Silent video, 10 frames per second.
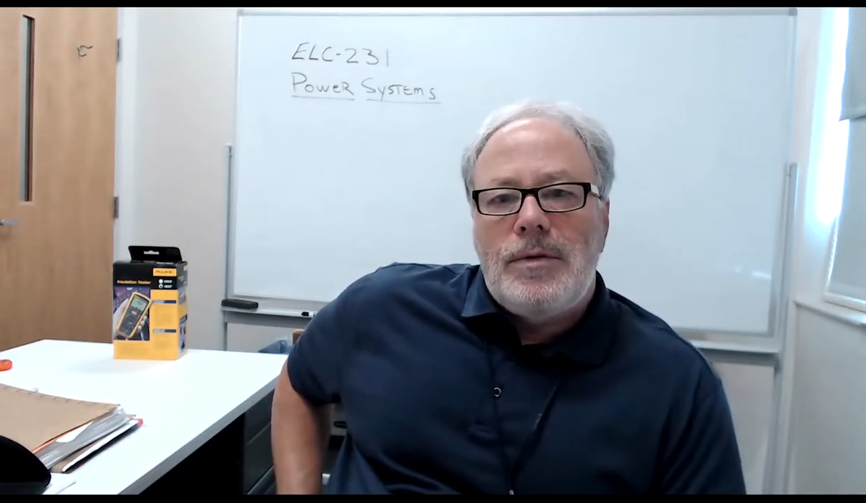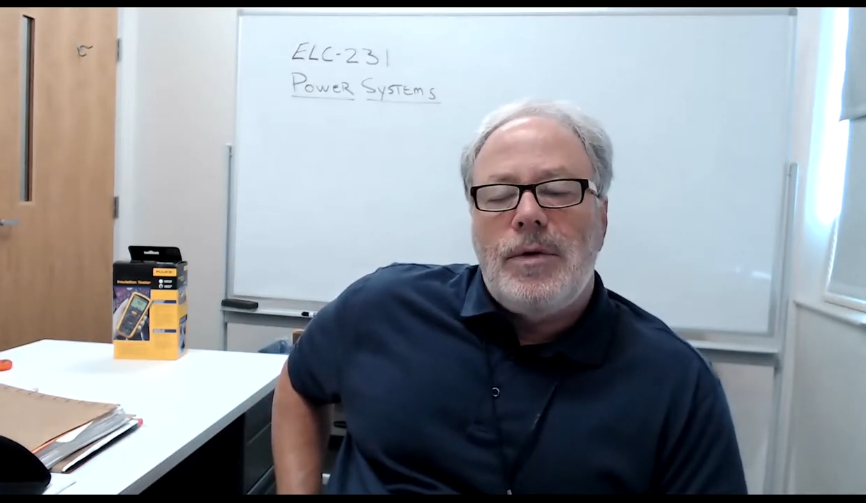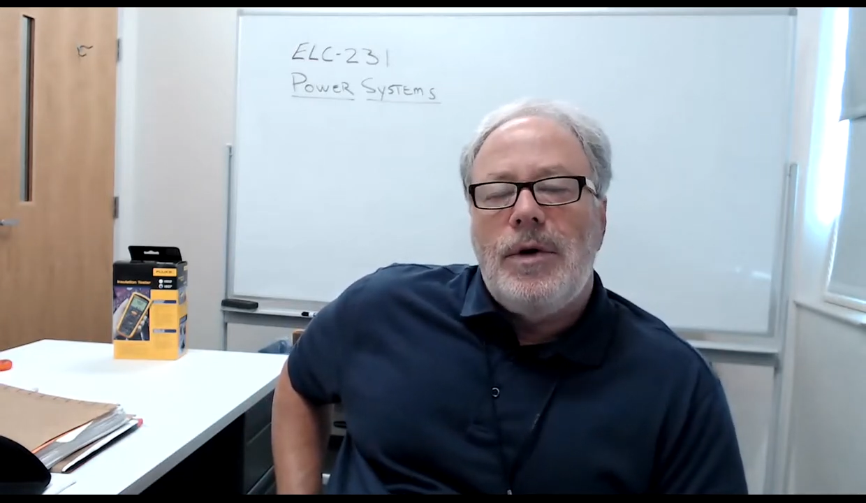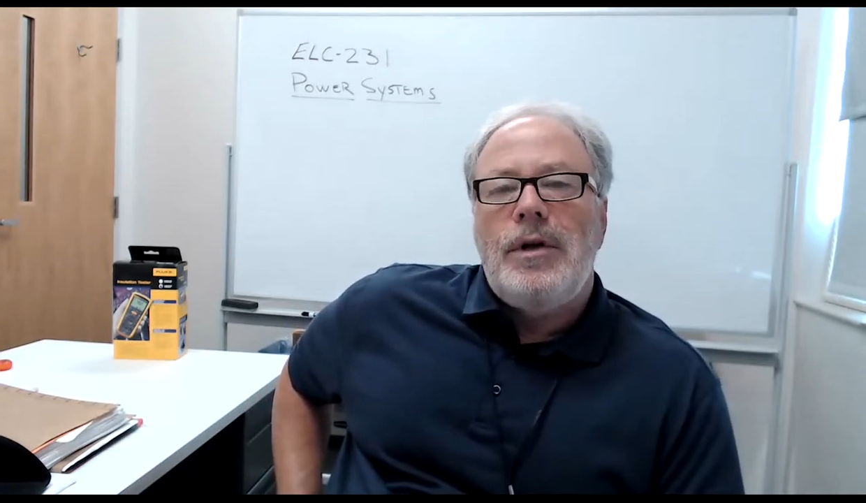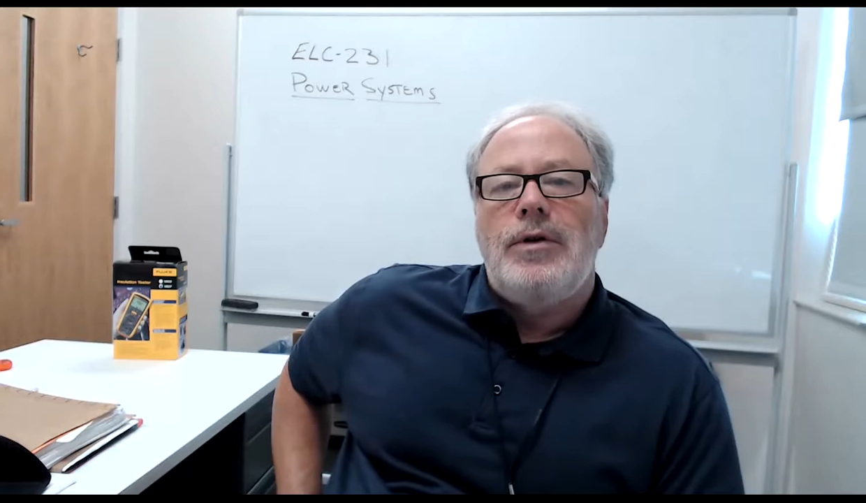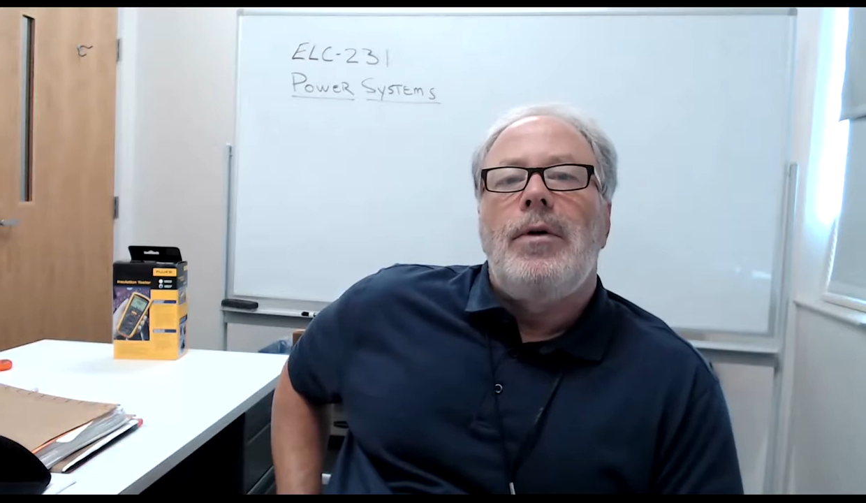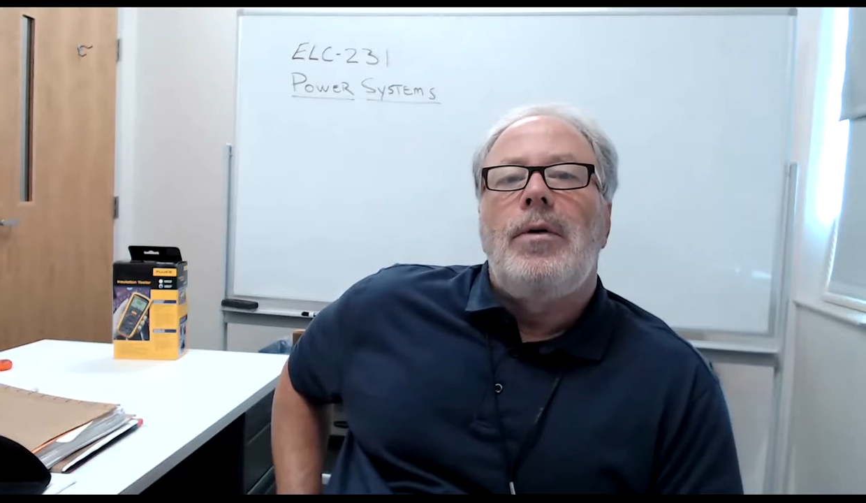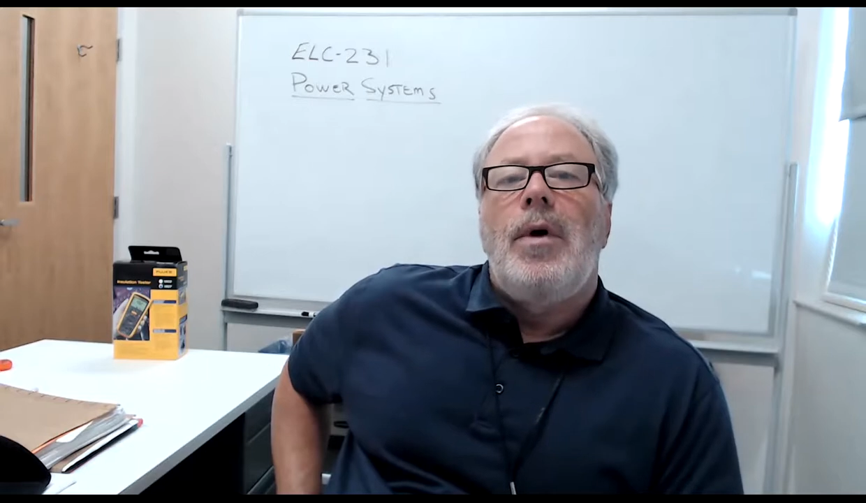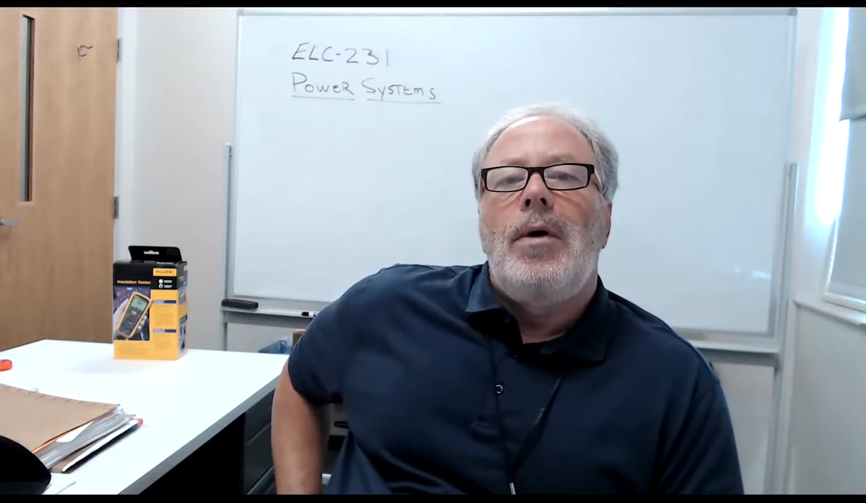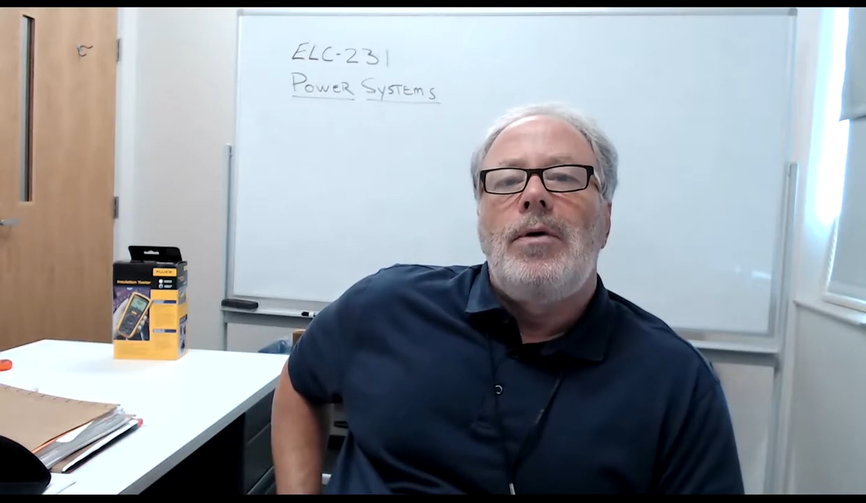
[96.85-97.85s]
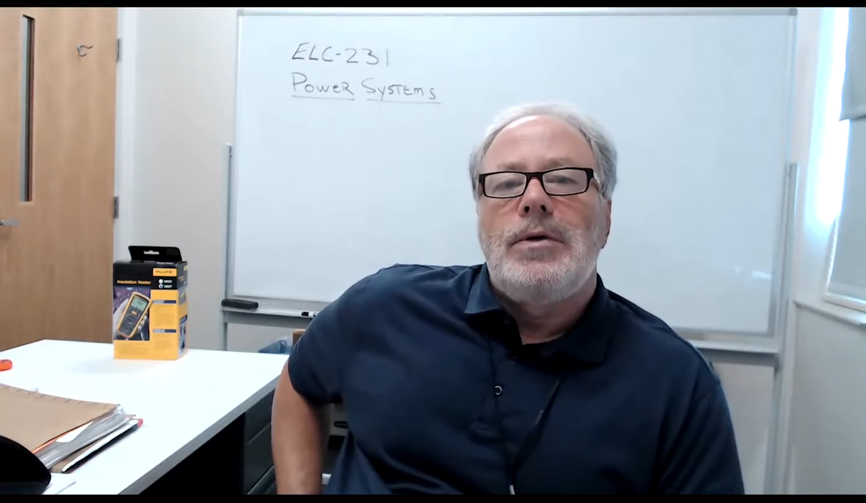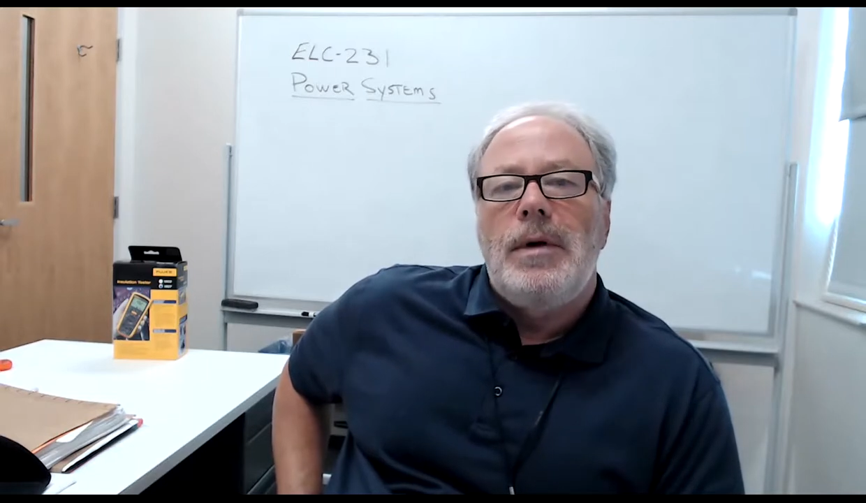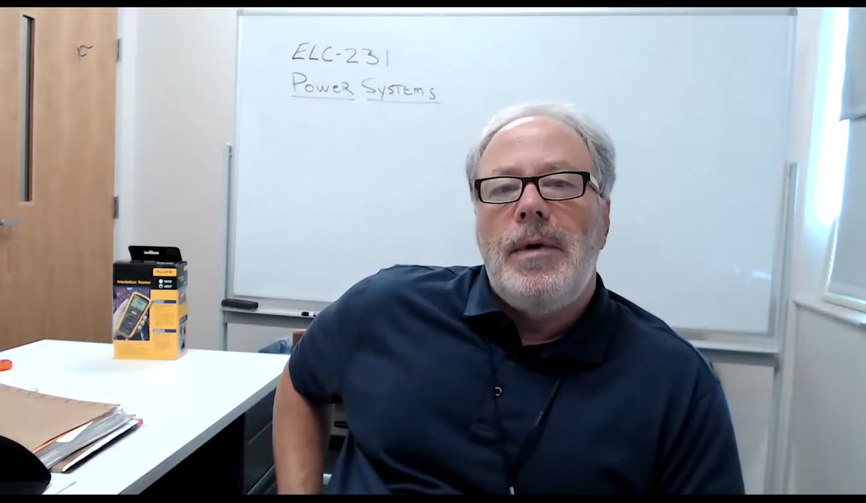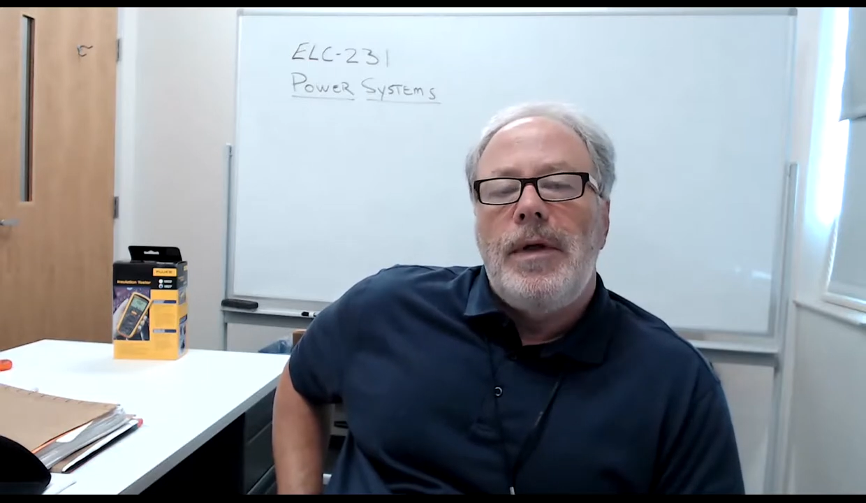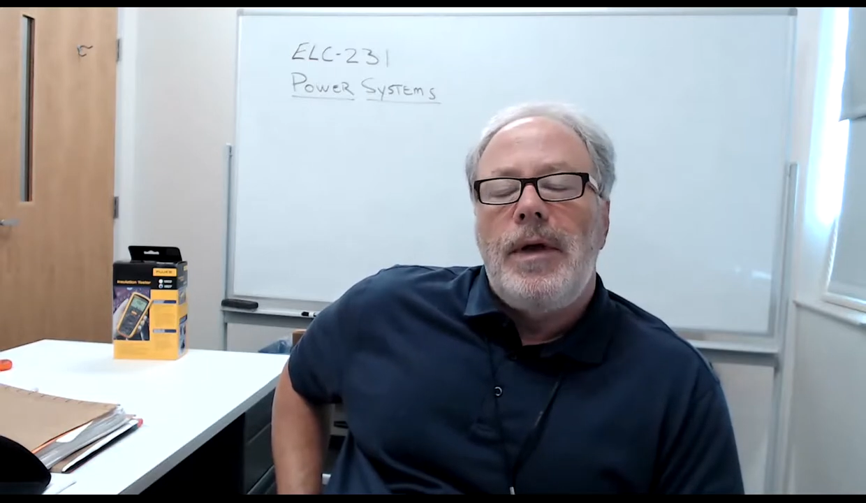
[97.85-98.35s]
traditional roles that
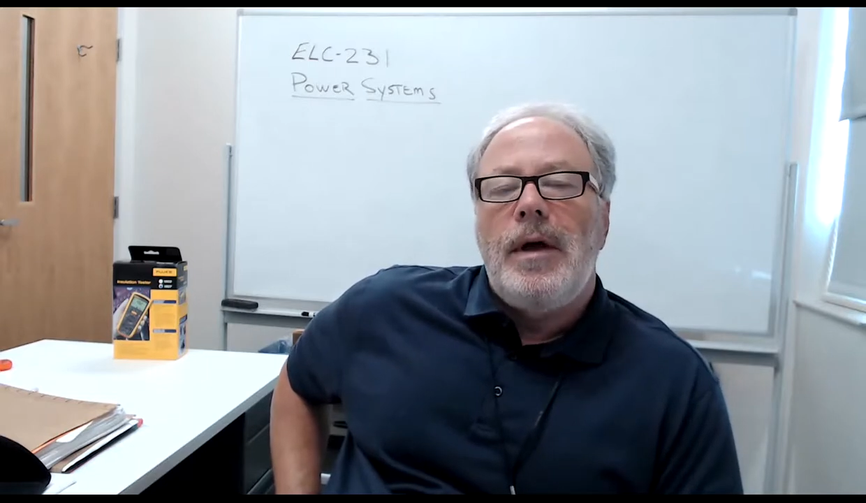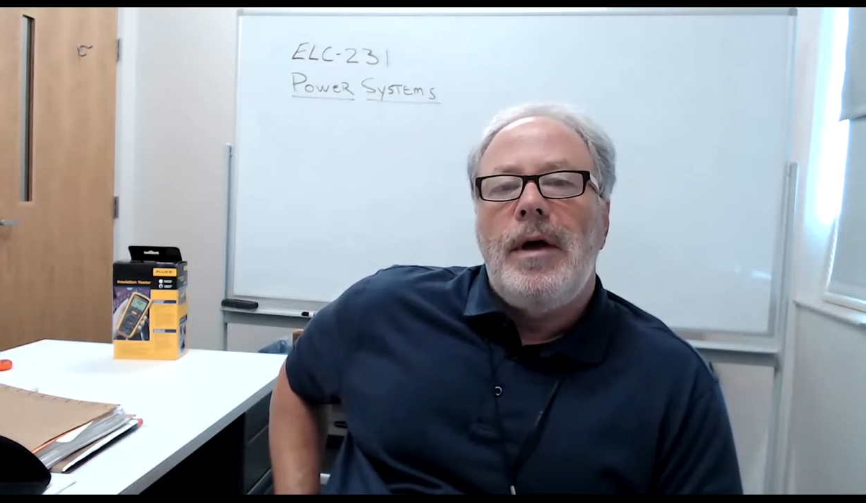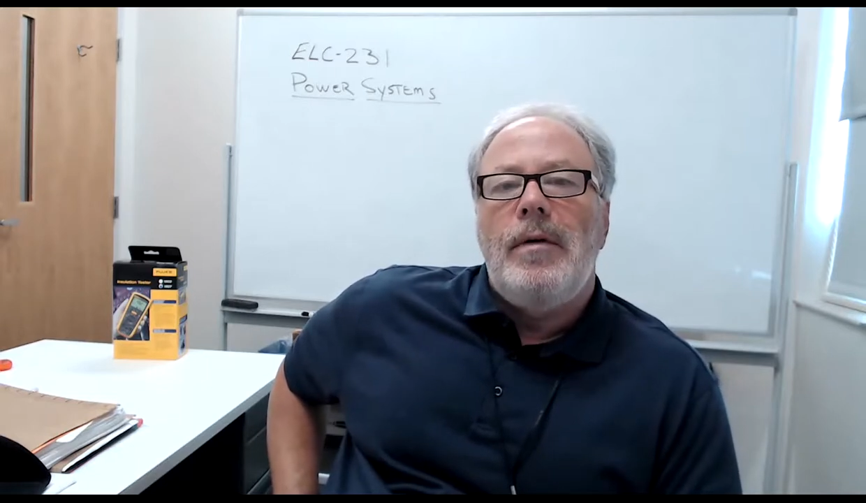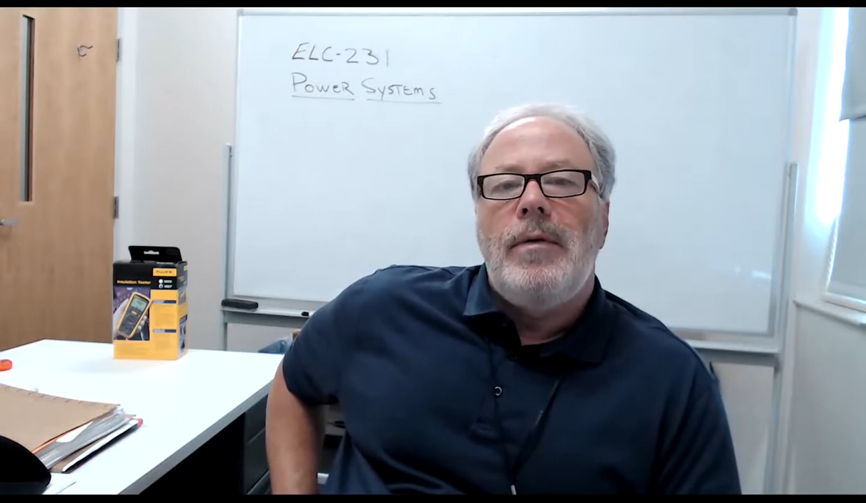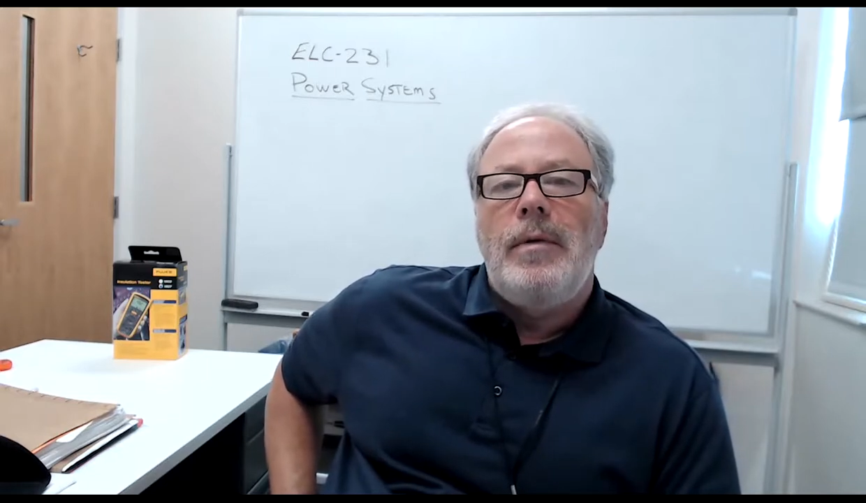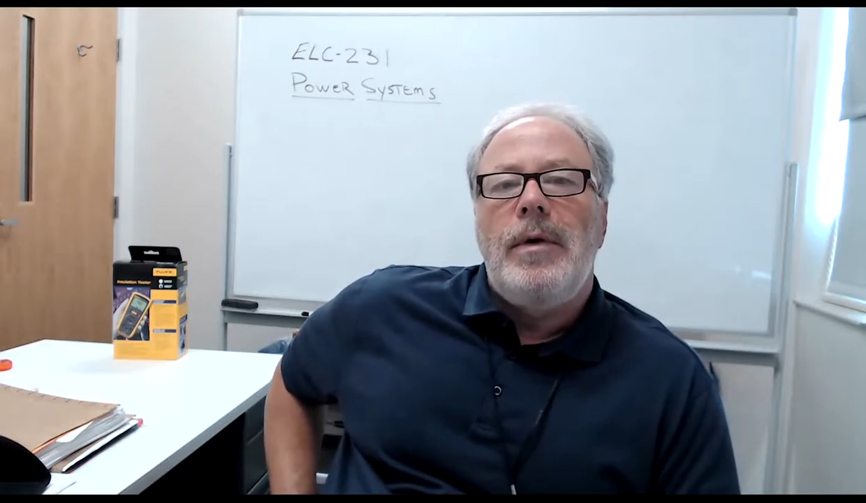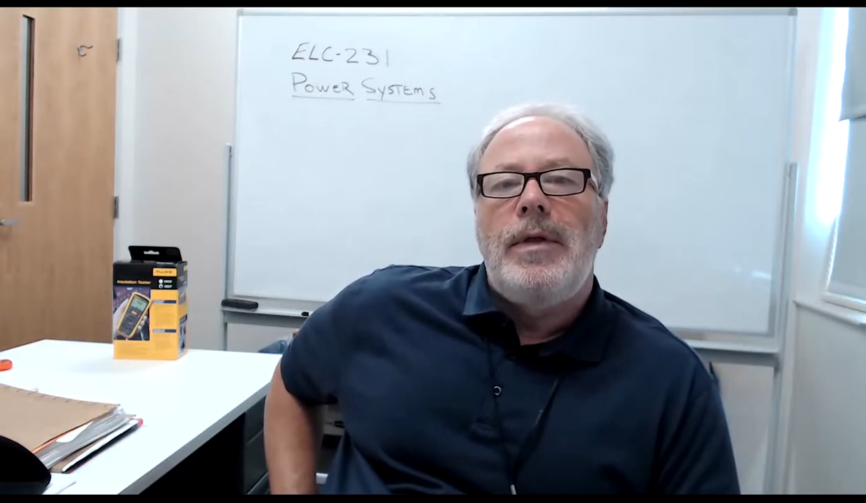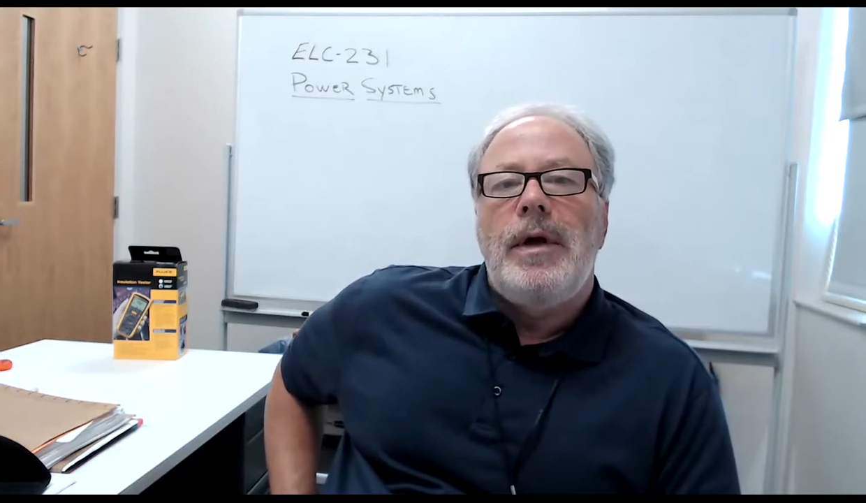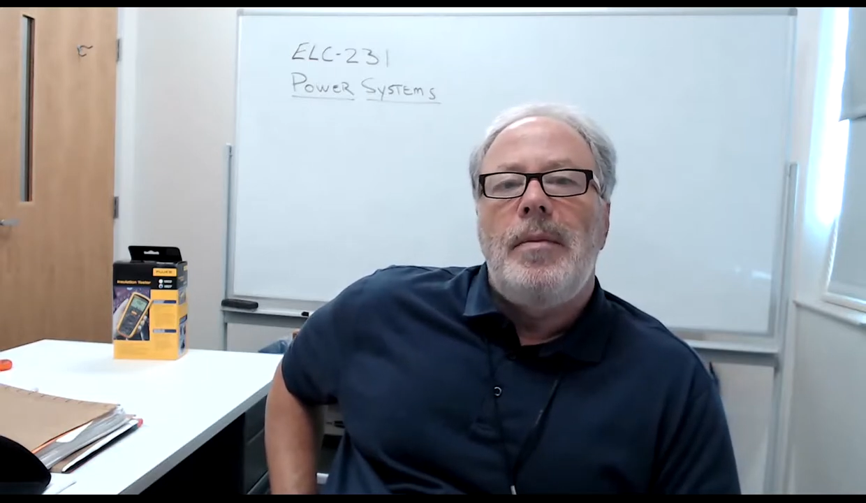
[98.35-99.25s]
we think of when we think